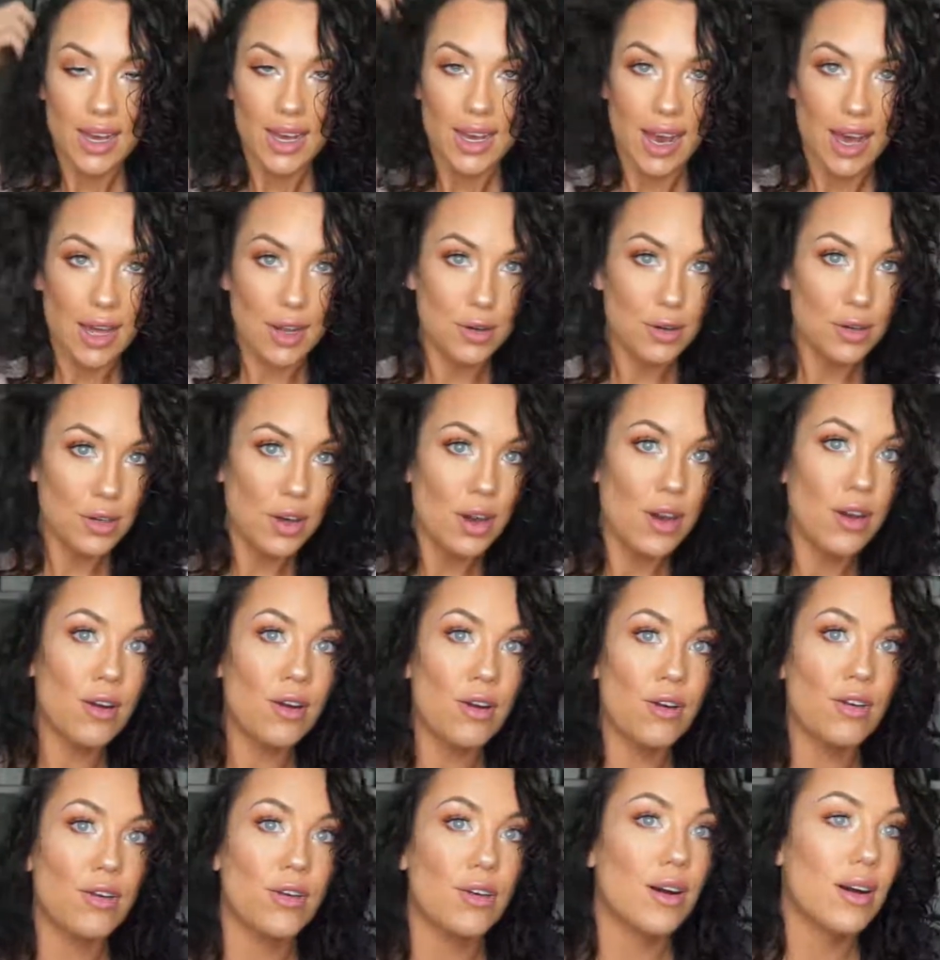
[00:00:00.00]
I don't
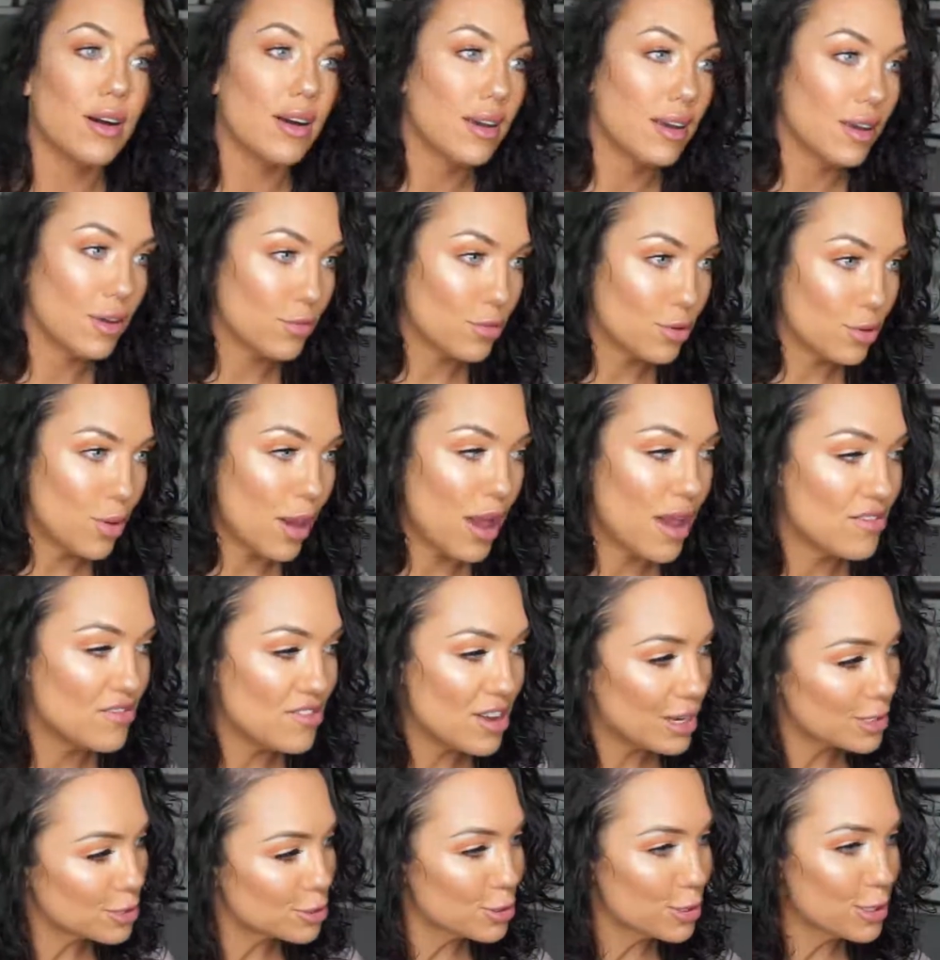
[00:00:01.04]
know if you have
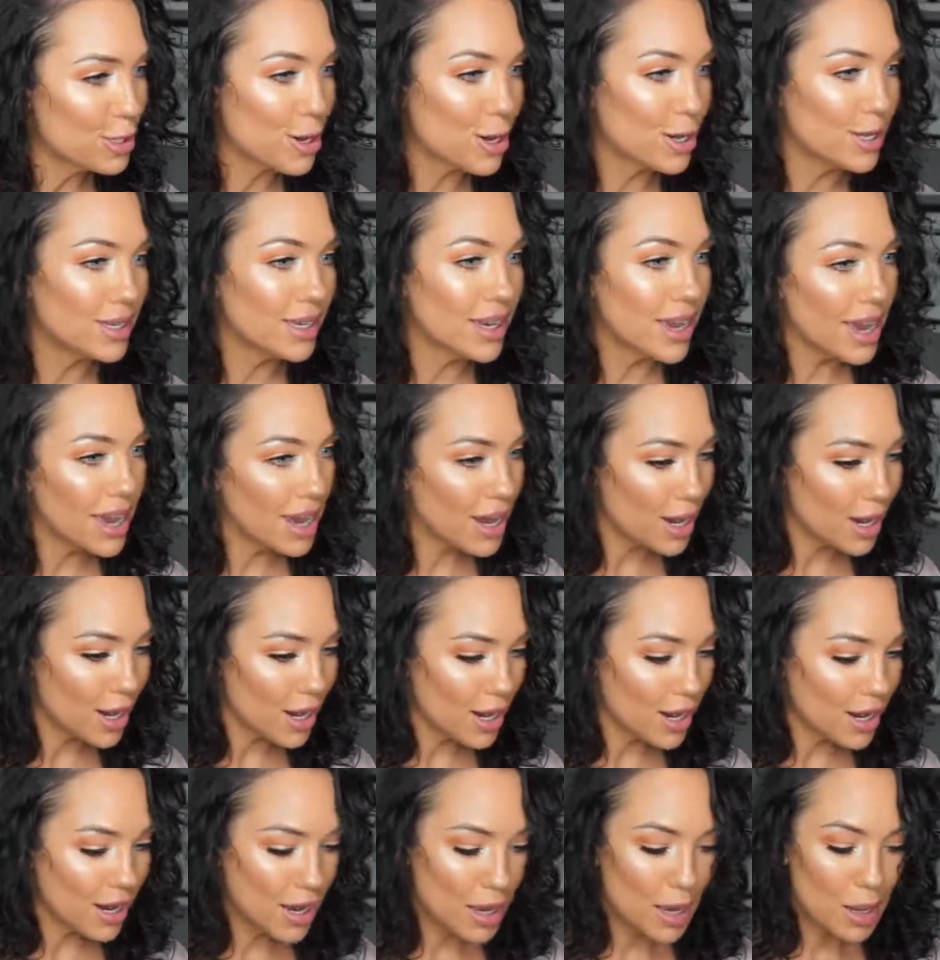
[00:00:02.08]
naturally curly
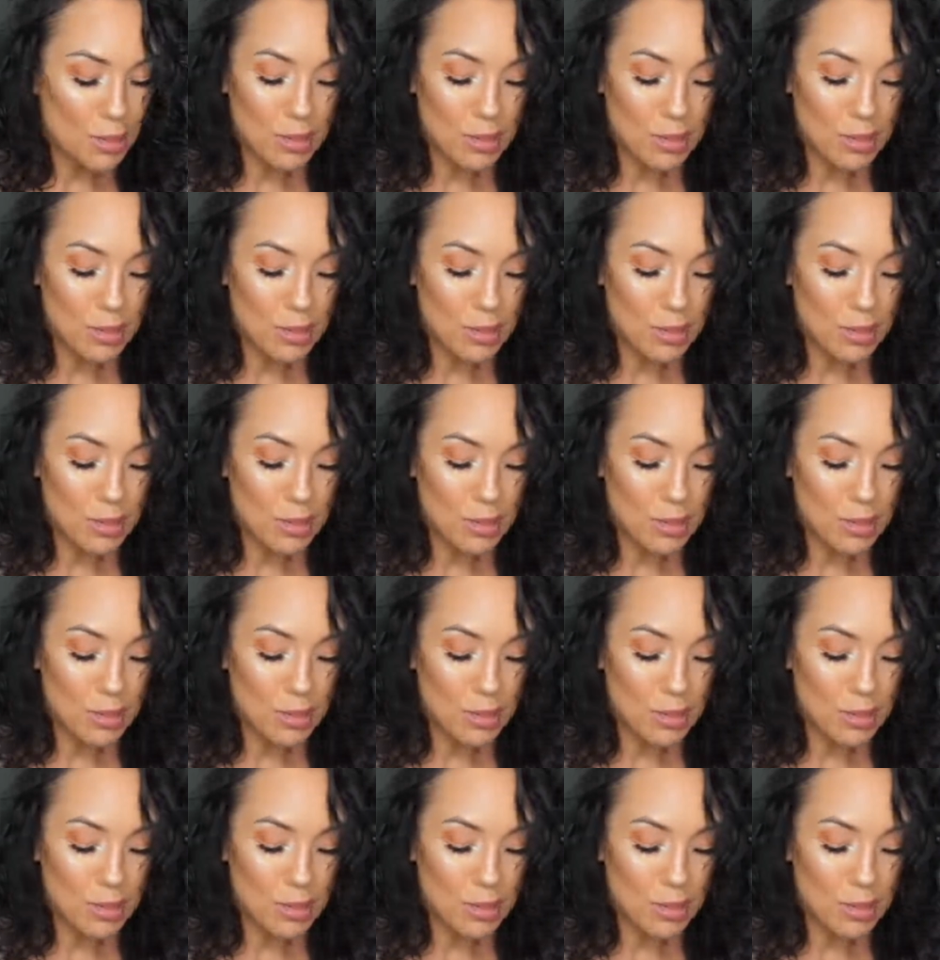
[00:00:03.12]
hair,